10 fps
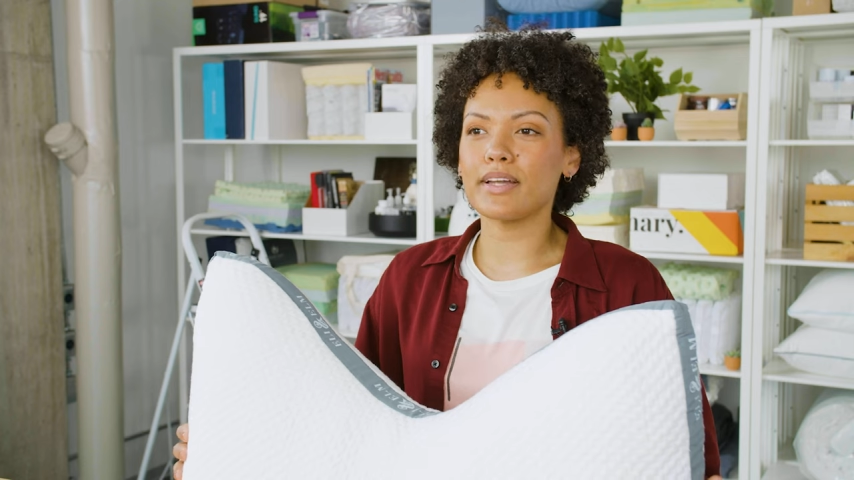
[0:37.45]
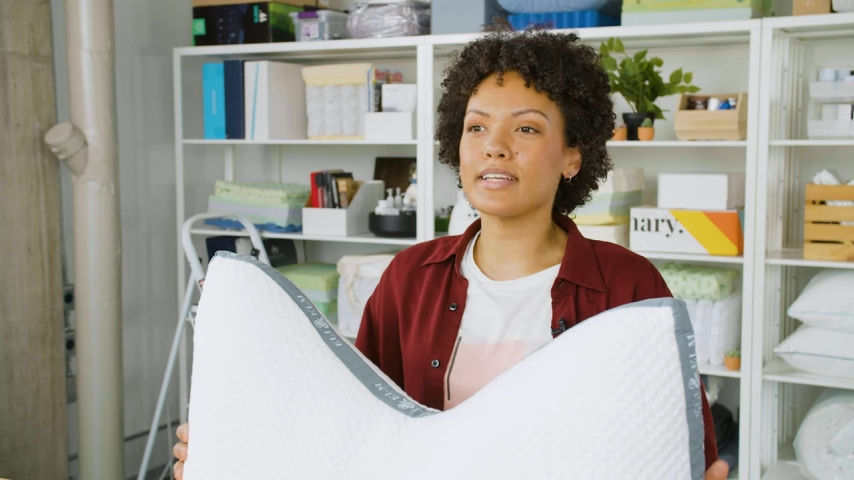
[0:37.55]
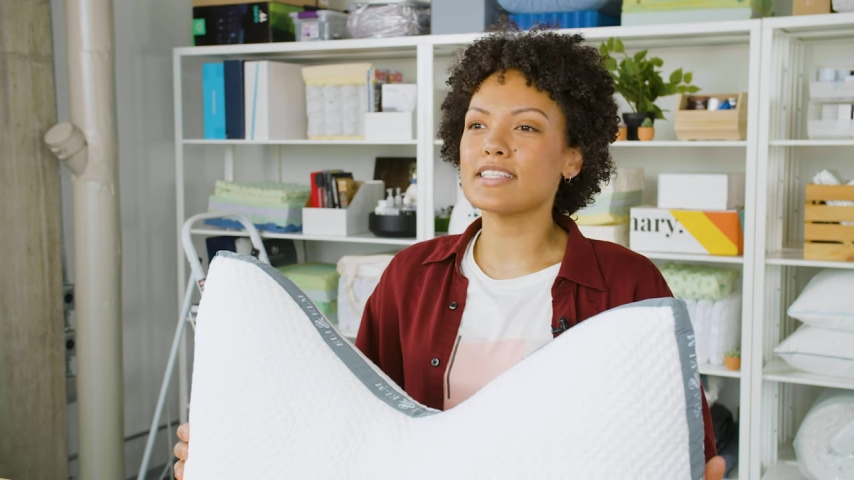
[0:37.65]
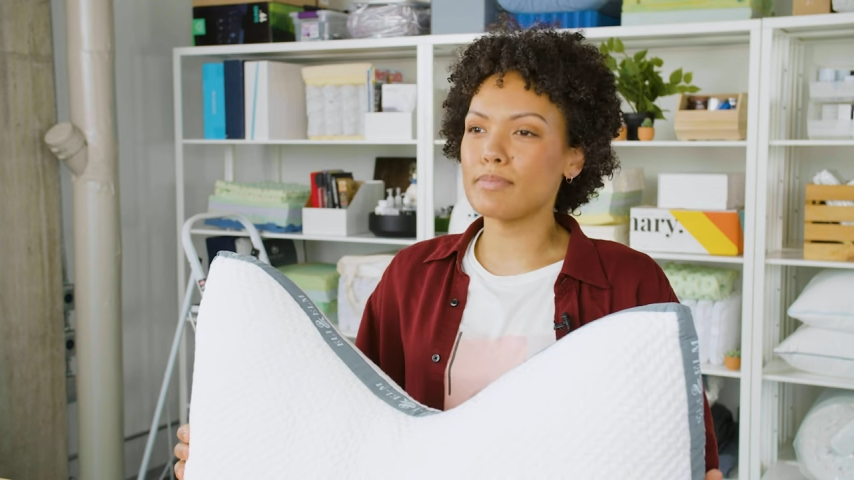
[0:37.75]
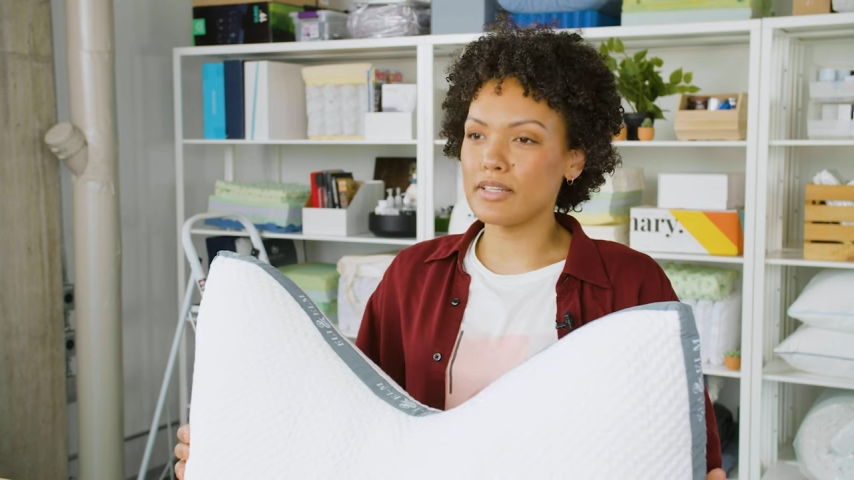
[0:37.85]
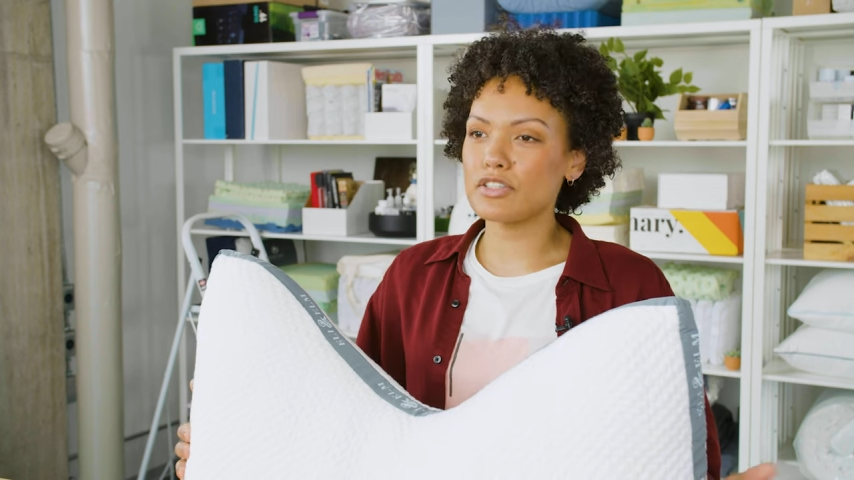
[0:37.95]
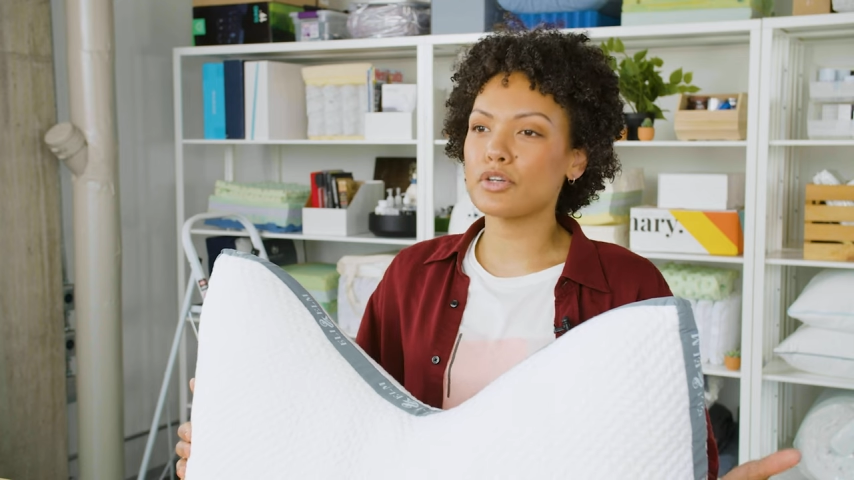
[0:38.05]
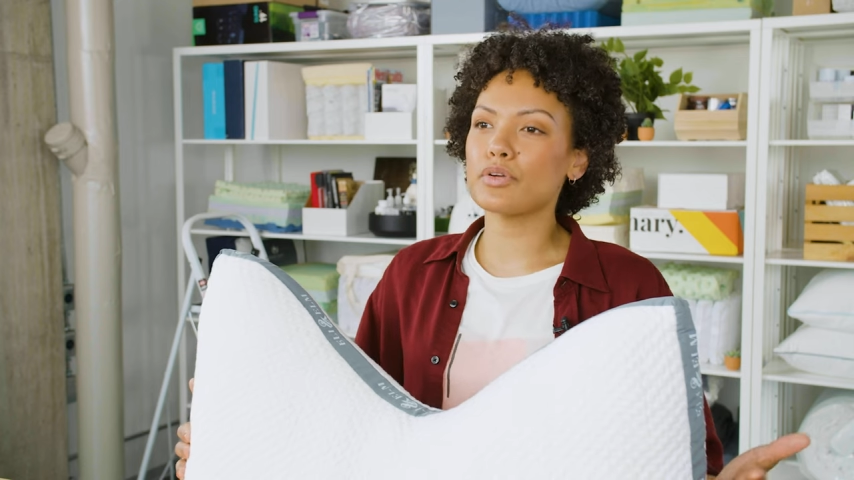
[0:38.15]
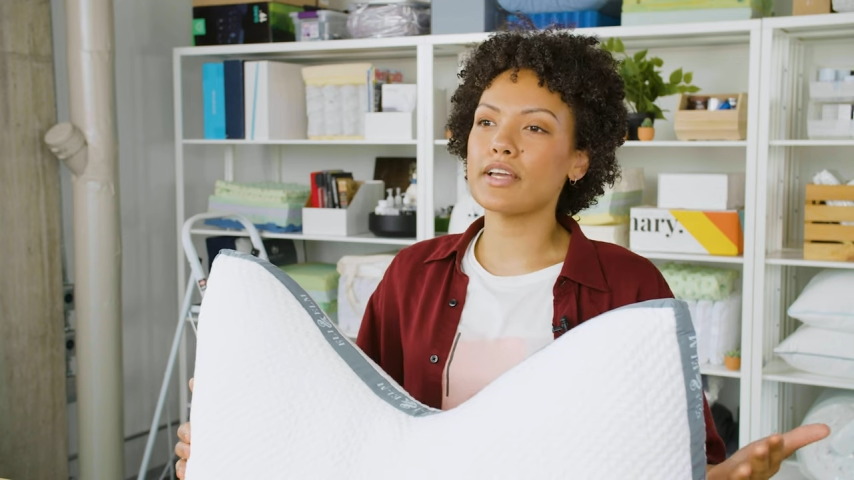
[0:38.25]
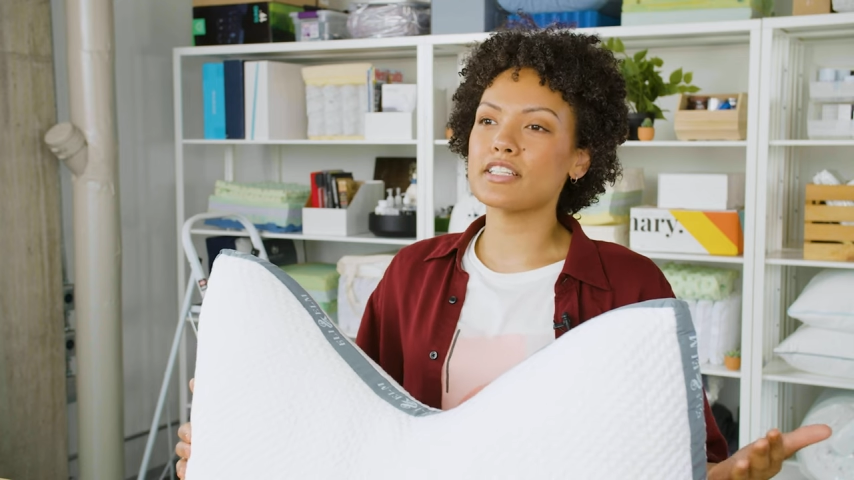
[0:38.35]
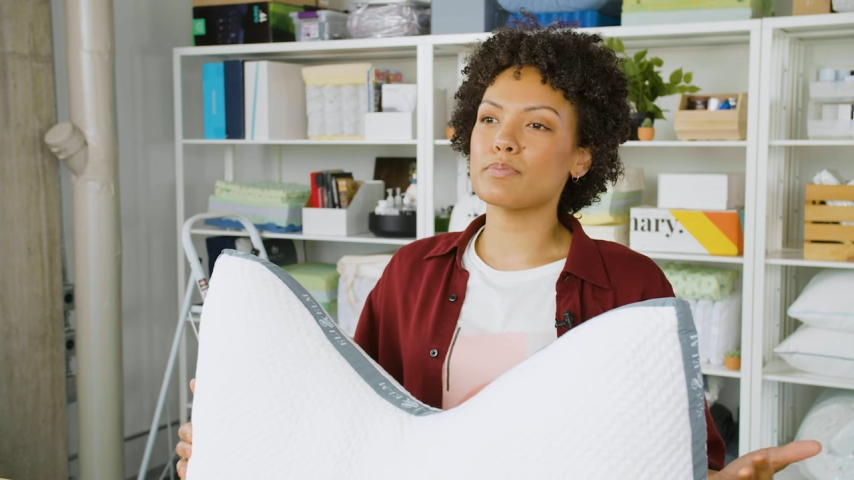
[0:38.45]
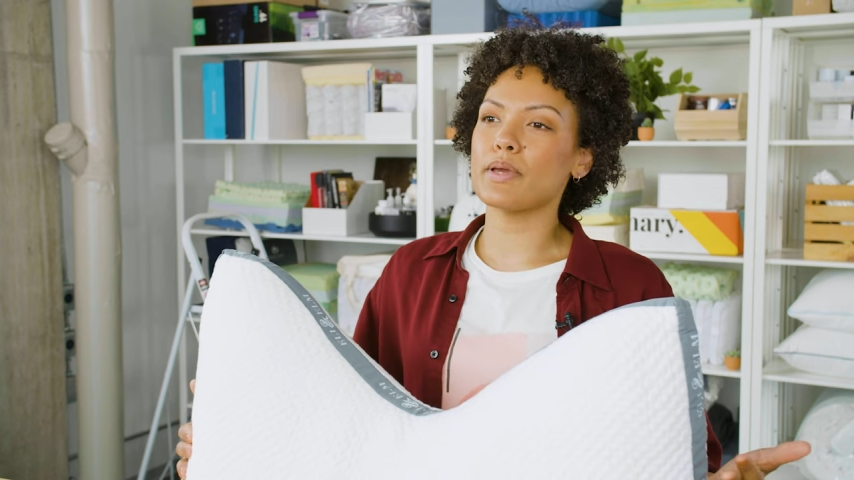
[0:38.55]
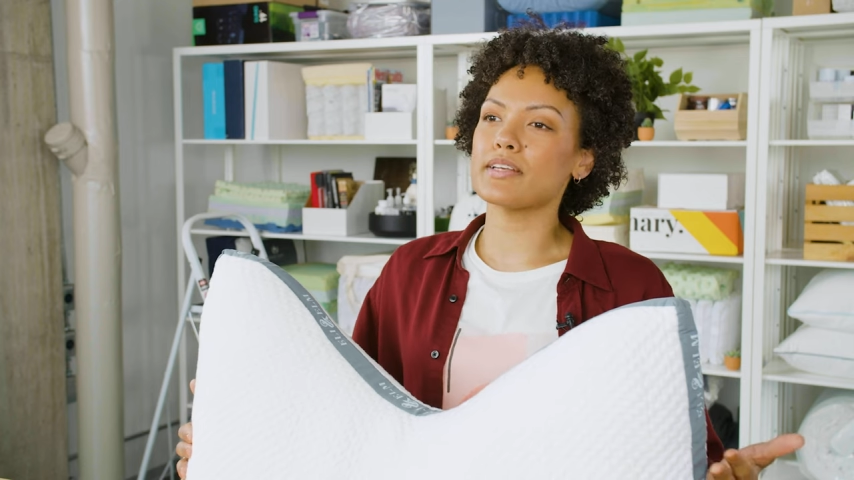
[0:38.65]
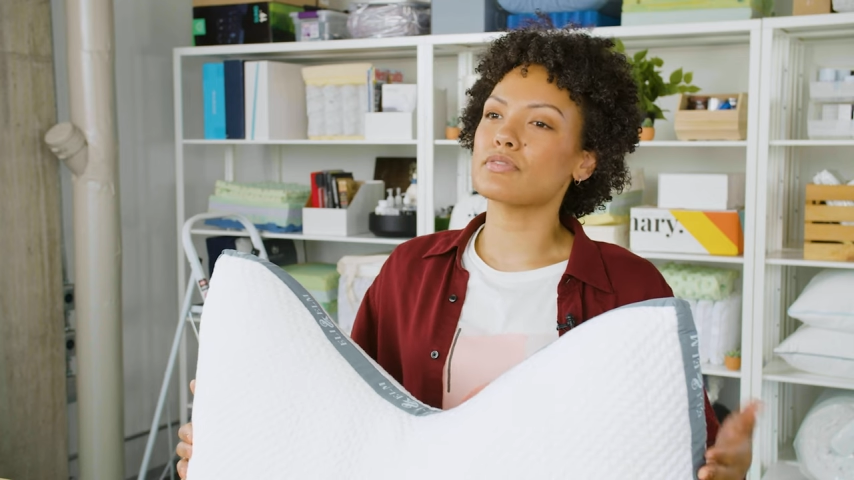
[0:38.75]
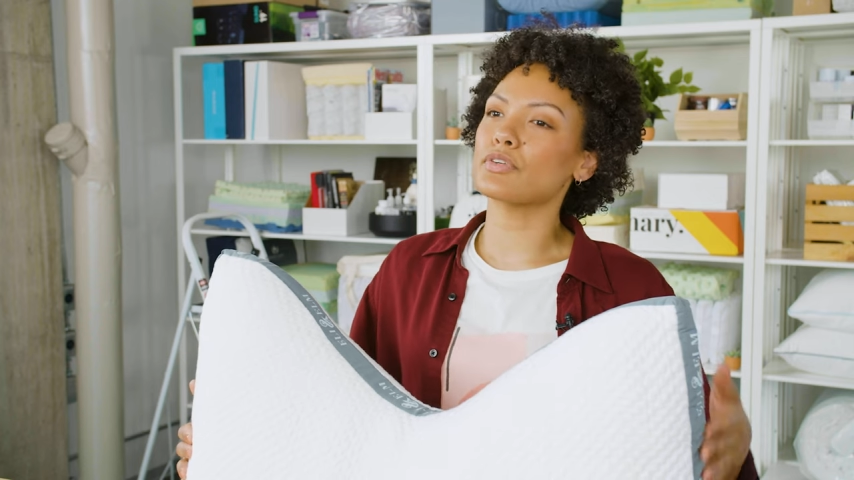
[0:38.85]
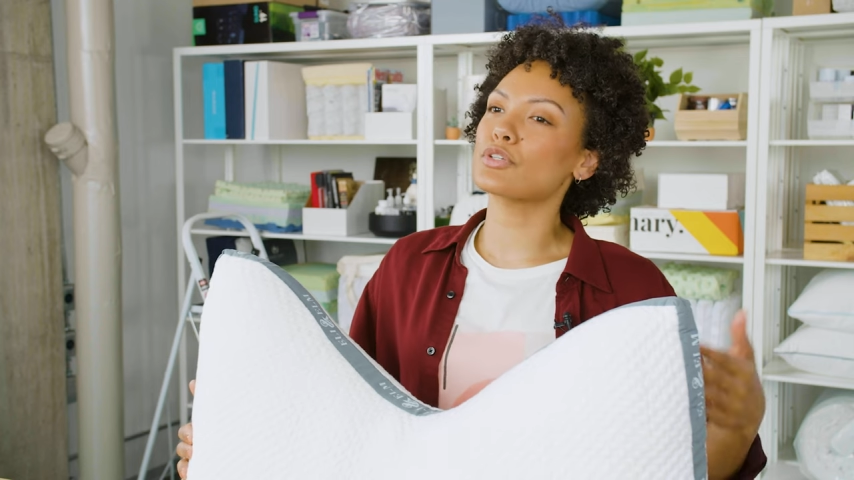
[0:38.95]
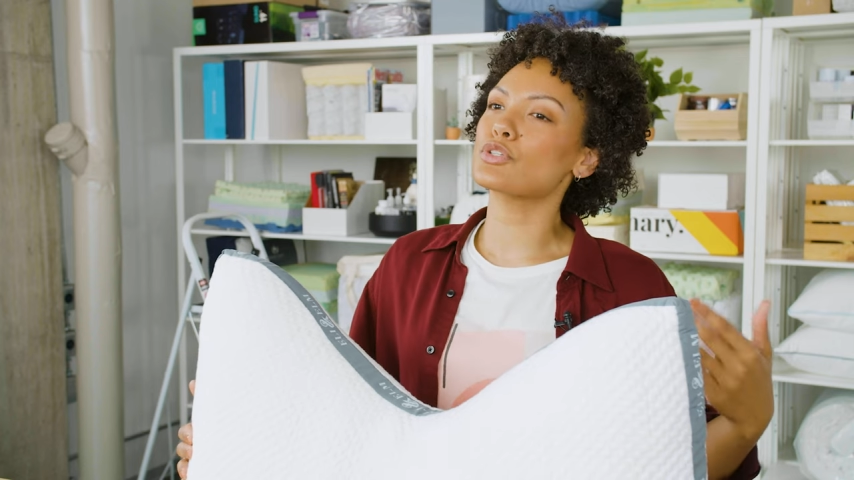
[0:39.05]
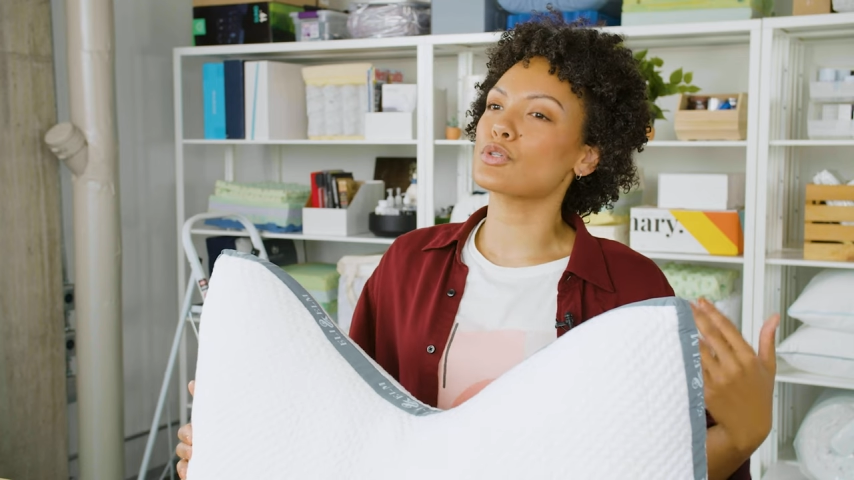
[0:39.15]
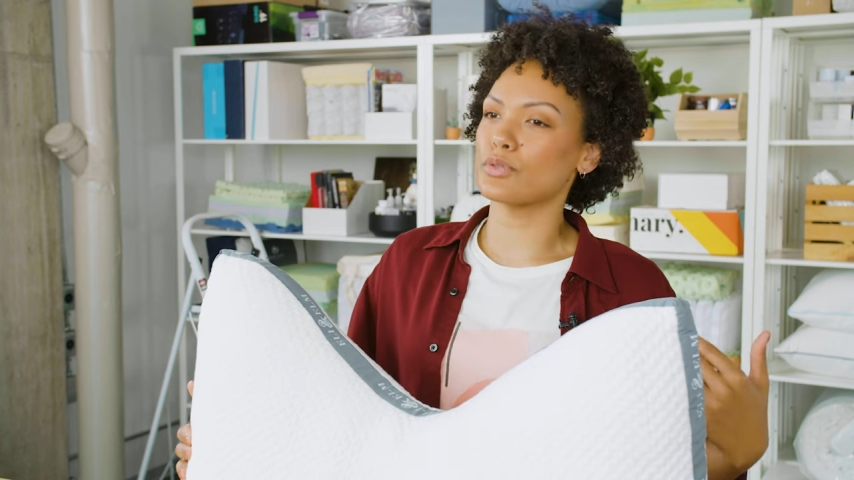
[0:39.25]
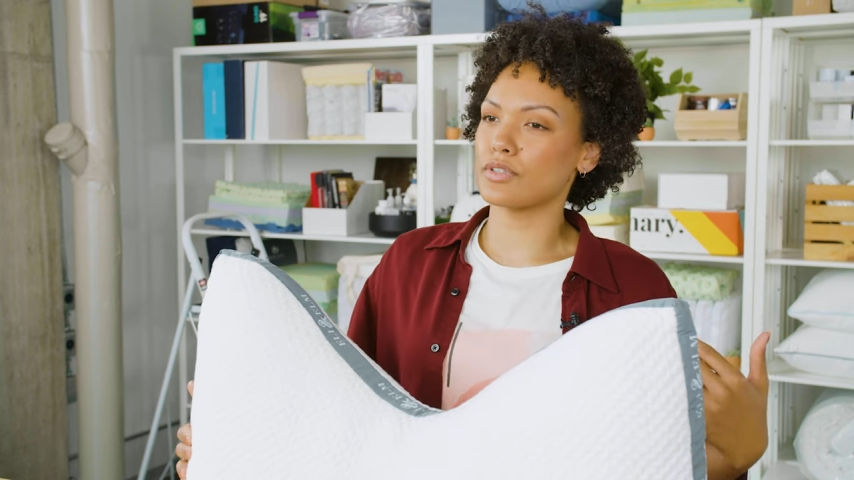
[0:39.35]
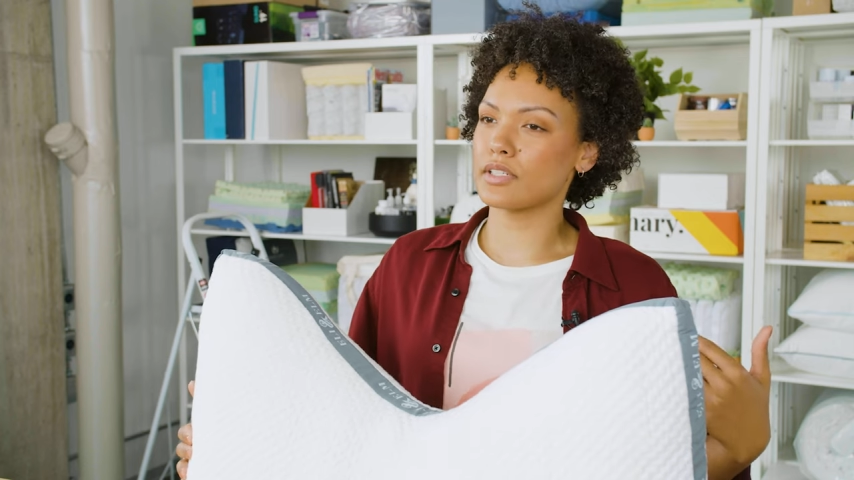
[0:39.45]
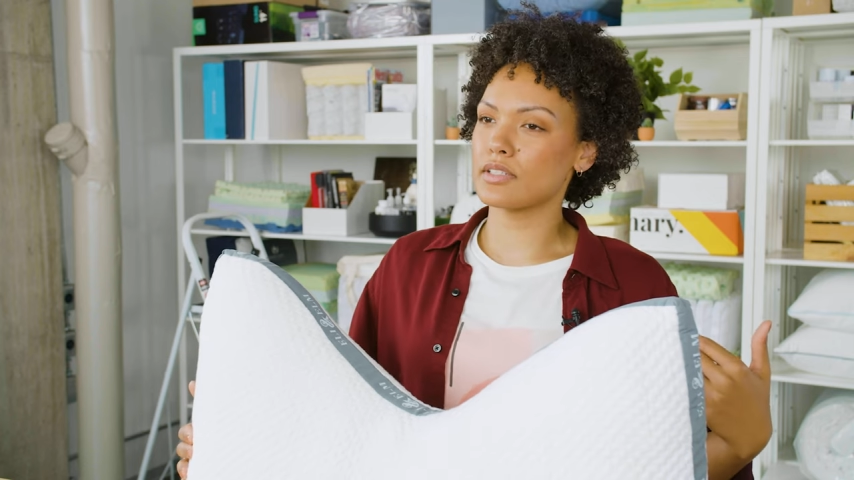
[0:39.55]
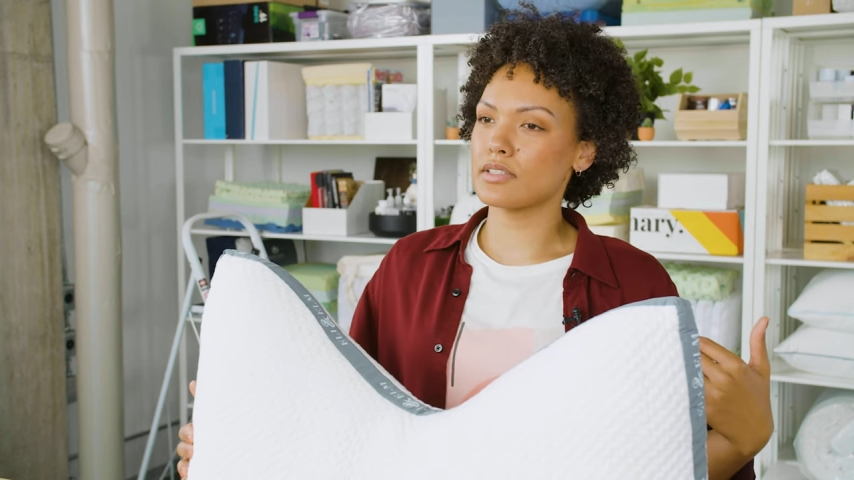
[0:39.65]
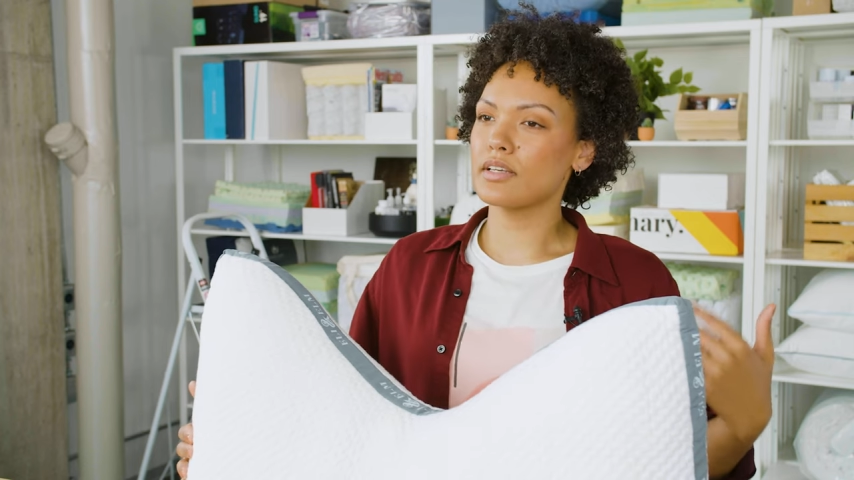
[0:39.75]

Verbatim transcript: but it's meant to create space for your shoulders.